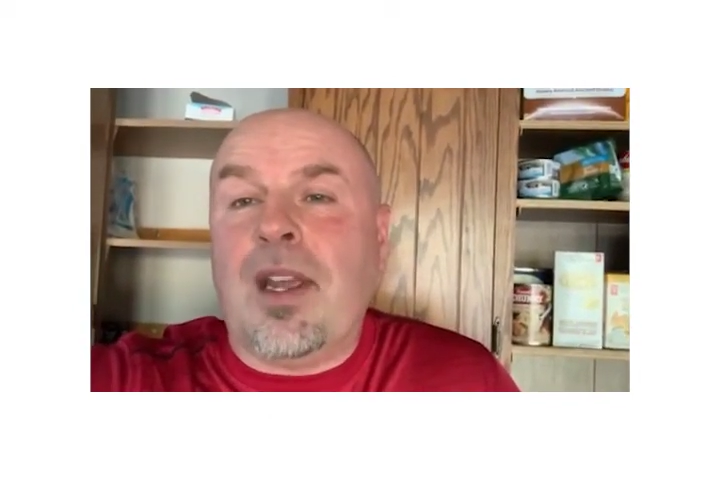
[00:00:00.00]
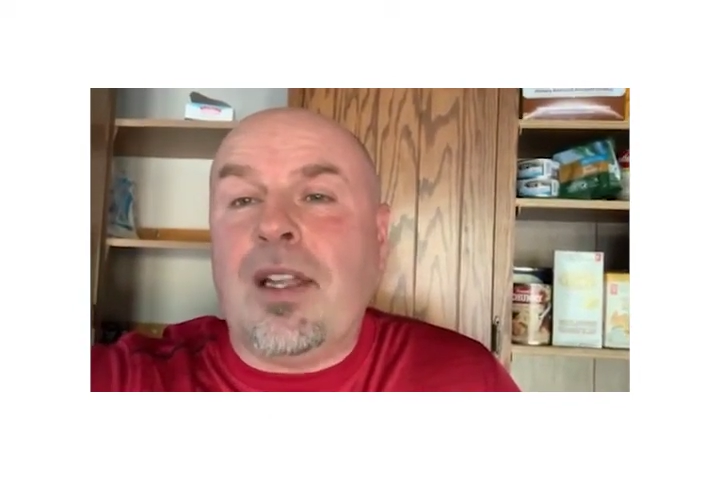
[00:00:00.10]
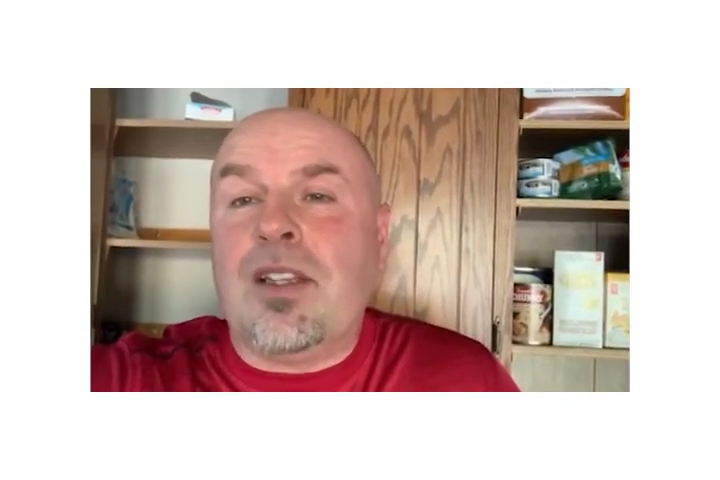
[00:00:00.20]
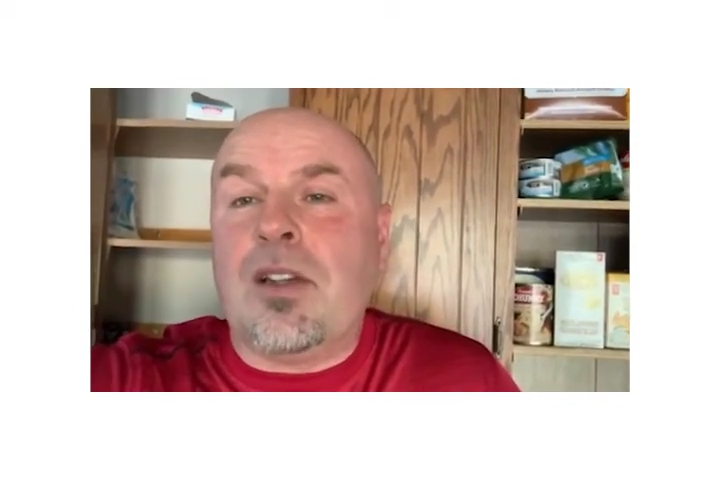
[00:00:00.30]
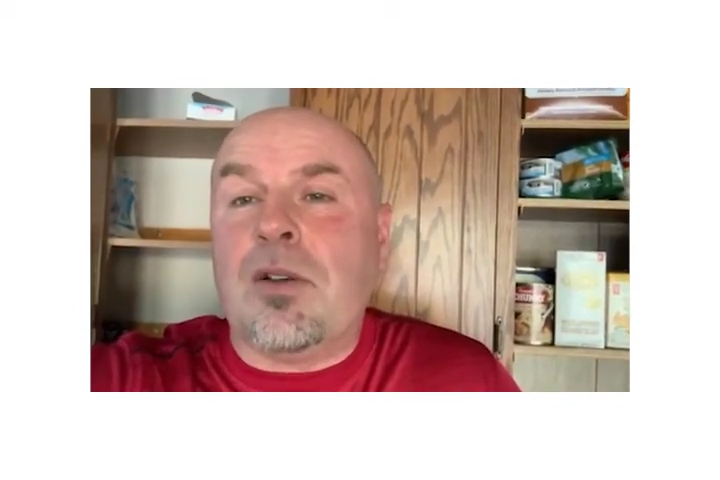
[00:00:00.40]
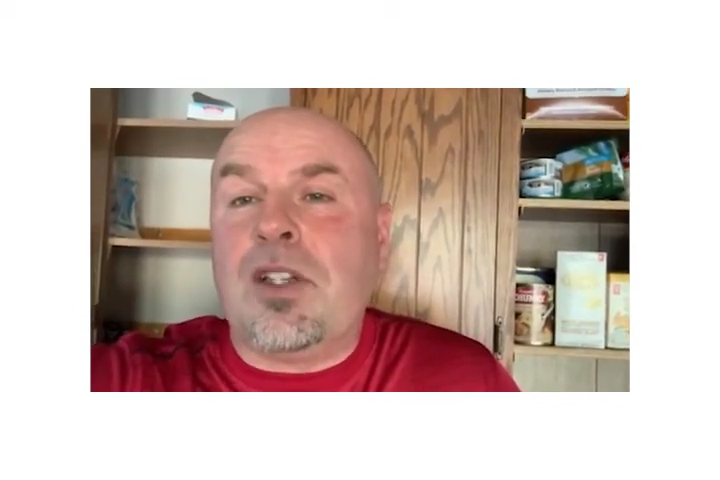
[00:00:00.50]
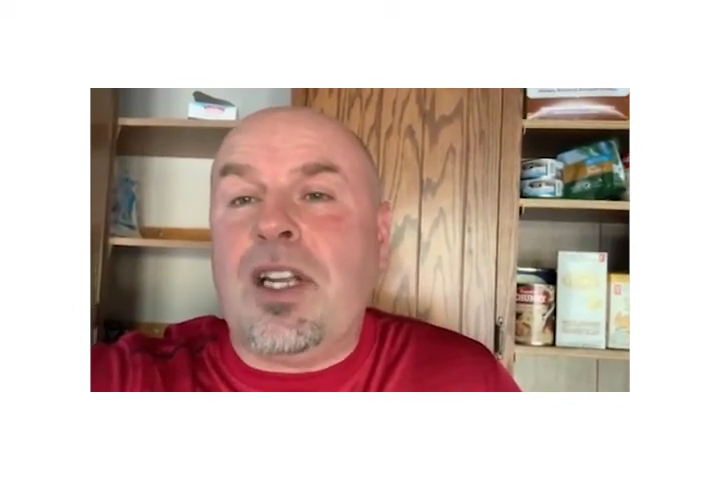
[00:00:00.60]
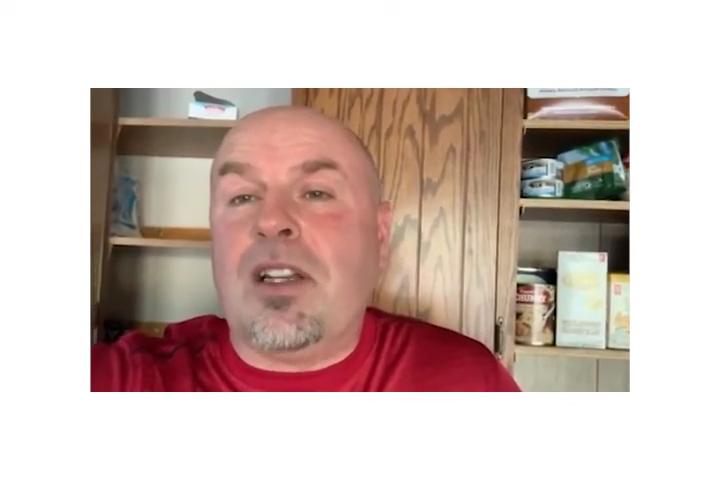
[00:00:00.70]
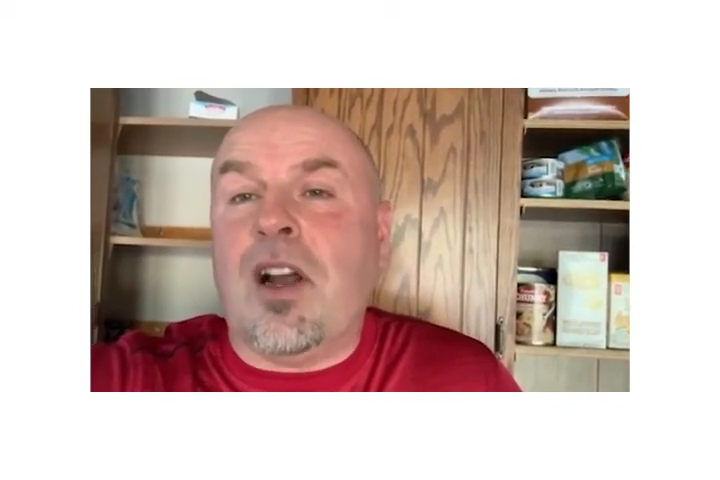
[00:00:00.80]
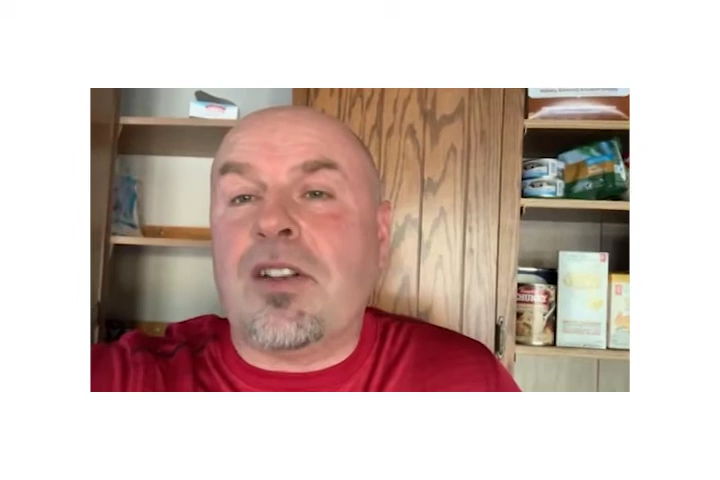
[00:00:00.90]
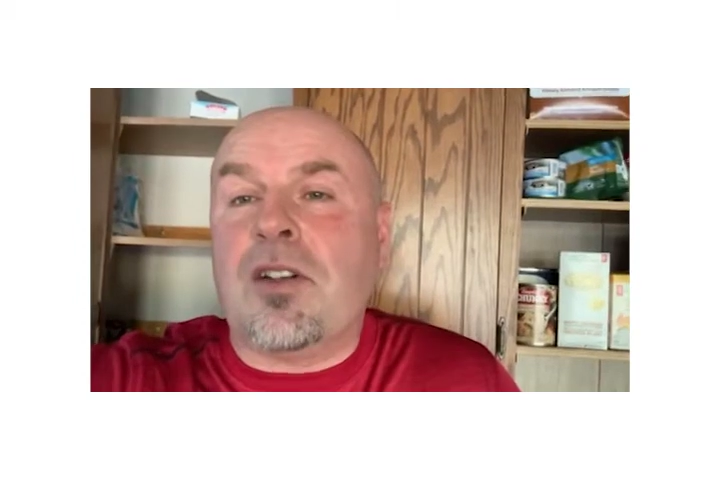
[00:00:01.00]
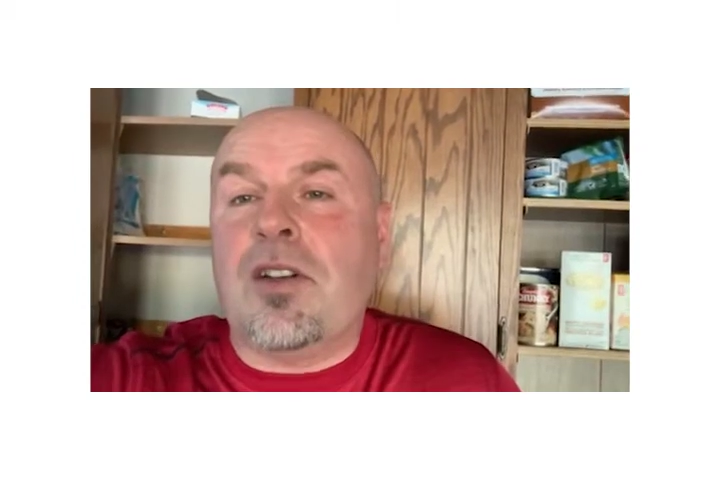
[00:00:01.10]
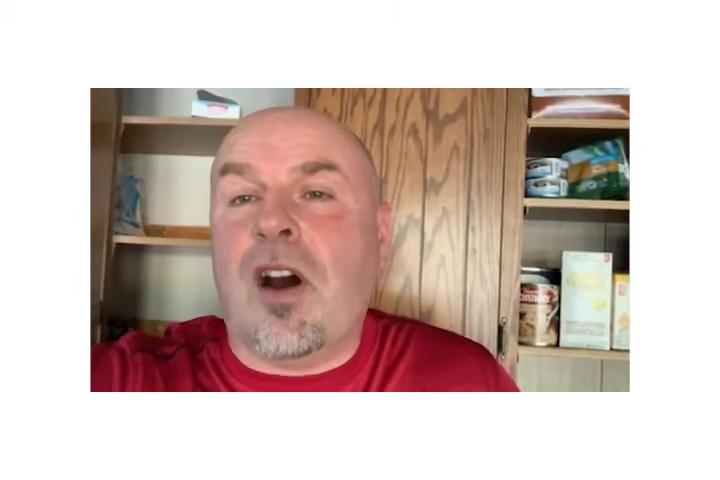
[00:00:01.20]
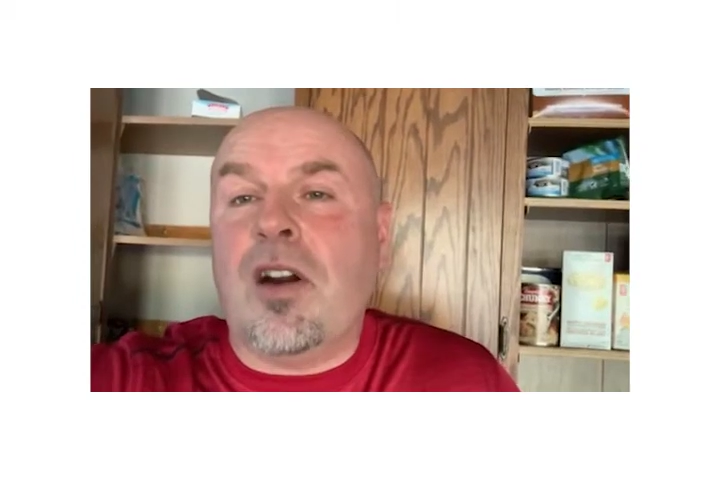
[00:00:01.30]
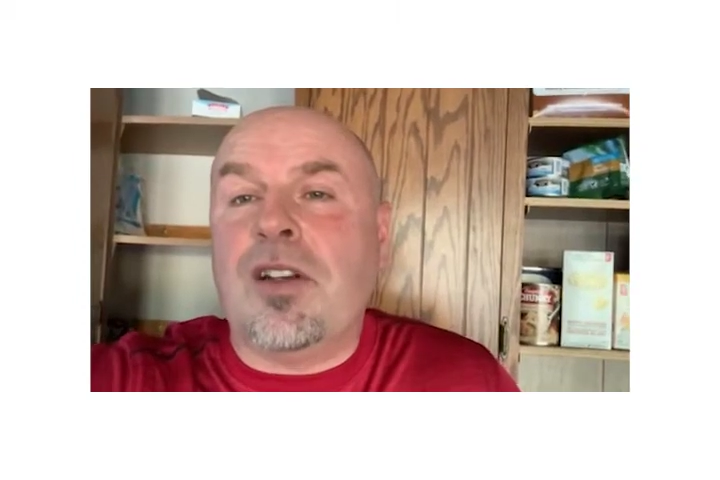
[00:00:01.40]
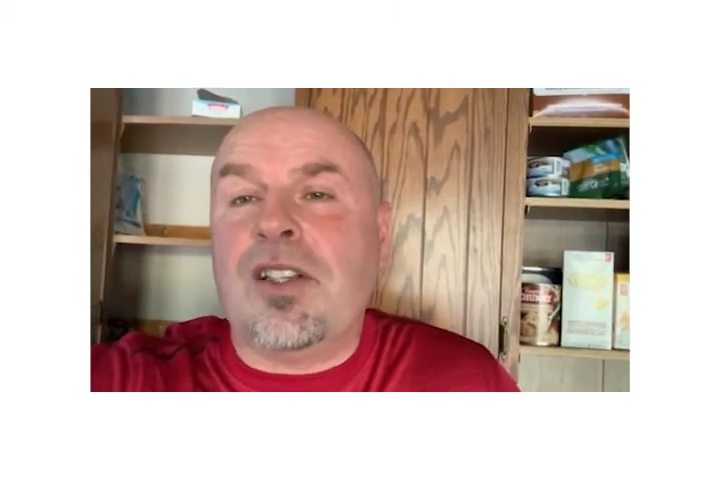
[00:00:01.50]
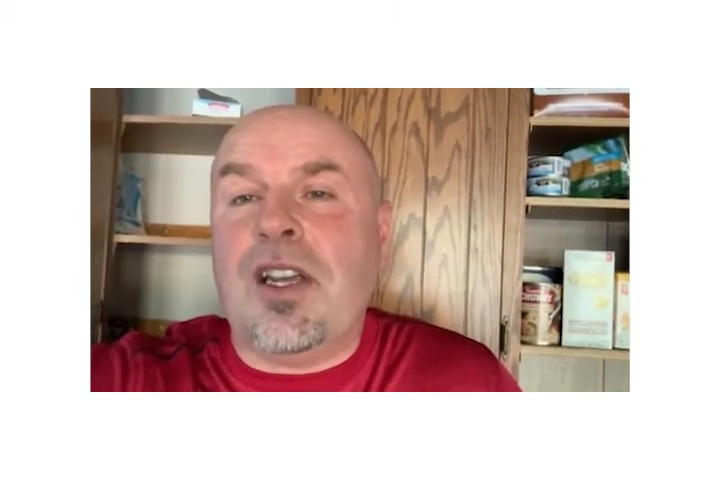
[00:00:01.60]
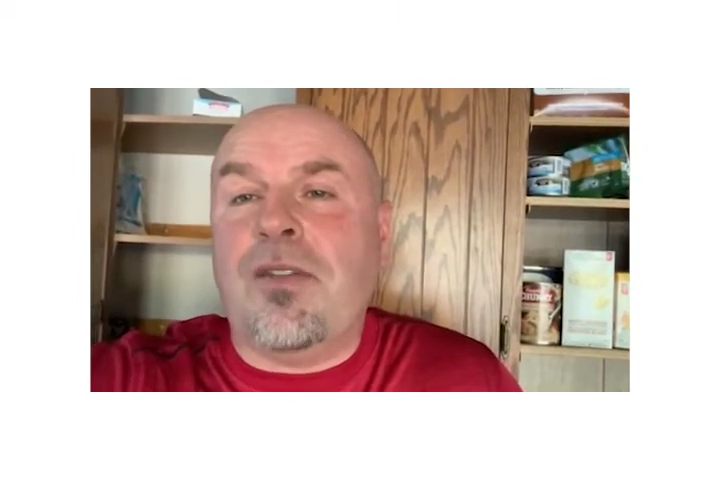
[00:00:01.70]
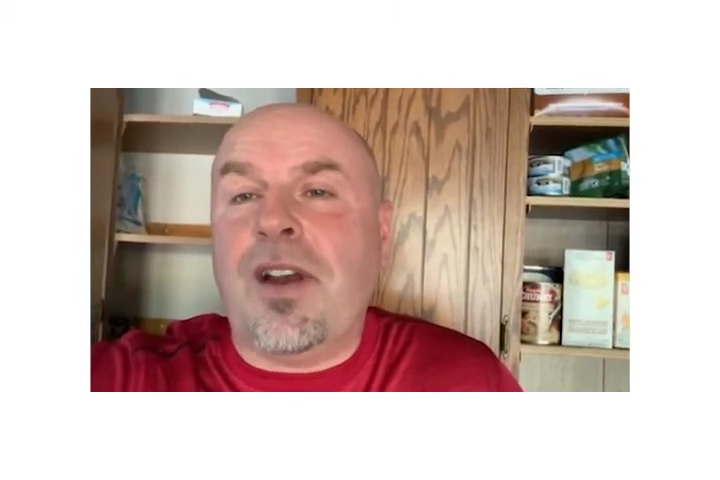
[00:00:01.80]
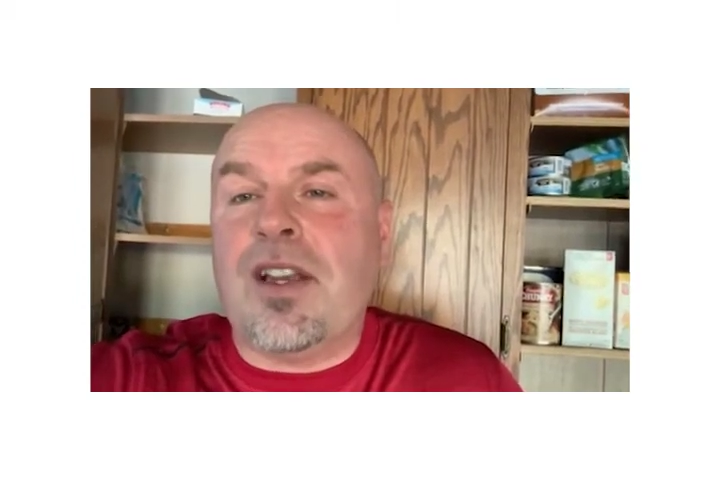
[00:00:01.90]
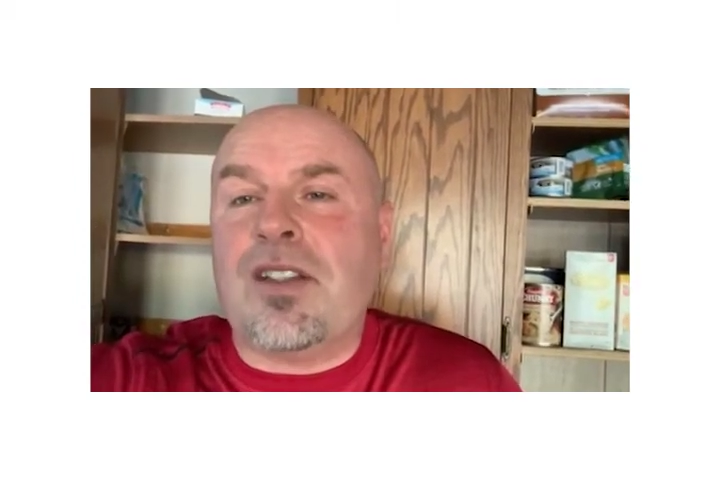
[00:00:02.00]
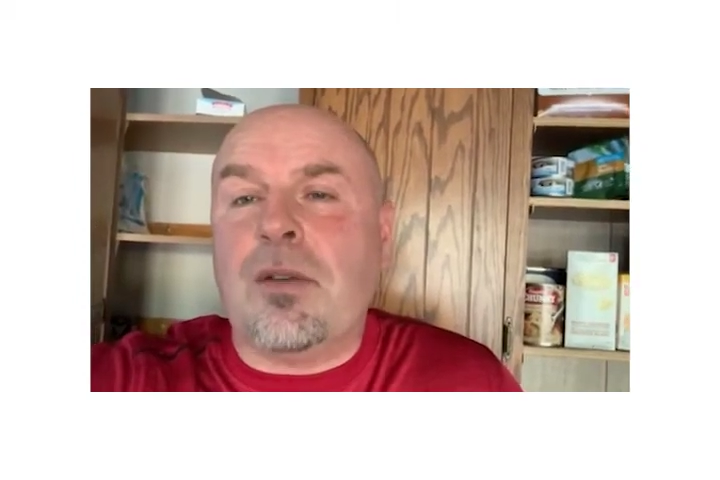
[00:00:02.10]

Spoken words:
And so she had lost her daughter to CFS